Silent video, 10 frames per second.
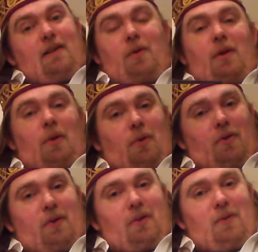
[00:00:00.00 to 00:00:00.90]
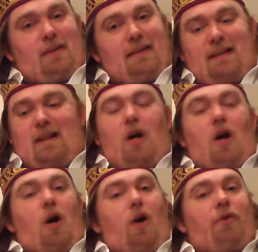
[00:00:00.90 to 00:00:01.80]
a look through
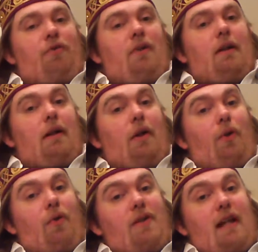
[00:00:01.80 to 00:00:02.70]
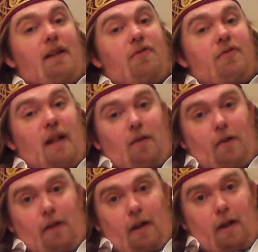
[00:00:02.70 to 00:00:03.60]
of another deck of tarot
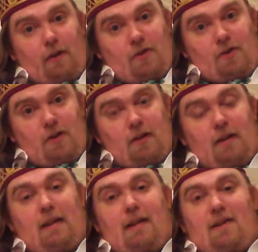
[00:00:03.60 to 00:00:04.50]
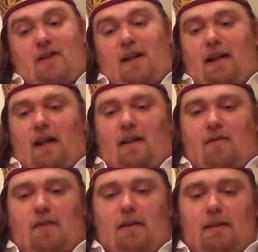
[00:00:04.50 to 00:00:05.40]
cards that I
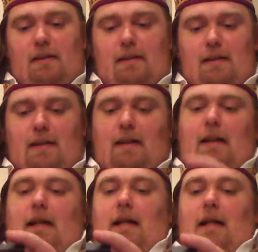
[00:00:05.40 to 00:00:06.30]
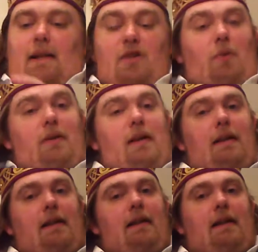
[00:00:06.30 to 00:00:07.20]
have. And this one
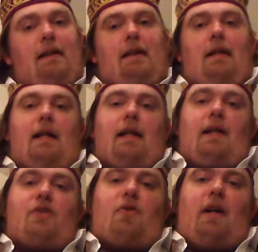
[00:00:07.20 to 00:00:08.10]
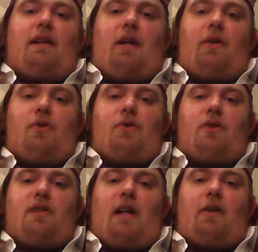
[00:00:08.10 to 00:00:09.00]
is the
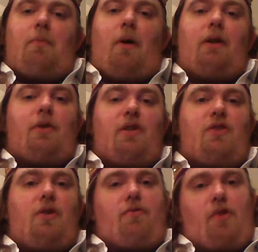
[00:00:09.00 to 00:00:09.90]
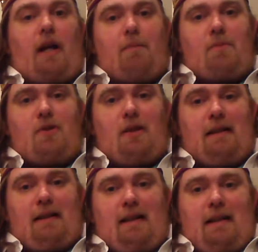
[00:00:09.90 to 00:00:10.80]
Raincoast Tarot by Christoph James.
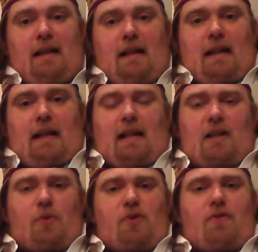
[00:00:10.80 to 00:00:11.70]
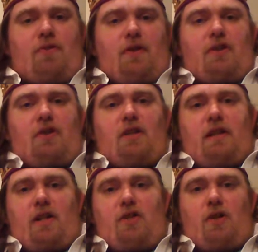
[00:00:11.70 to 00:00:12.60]
Yeah, this one's a first
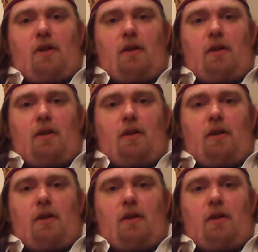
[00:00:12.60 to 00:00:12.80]
edition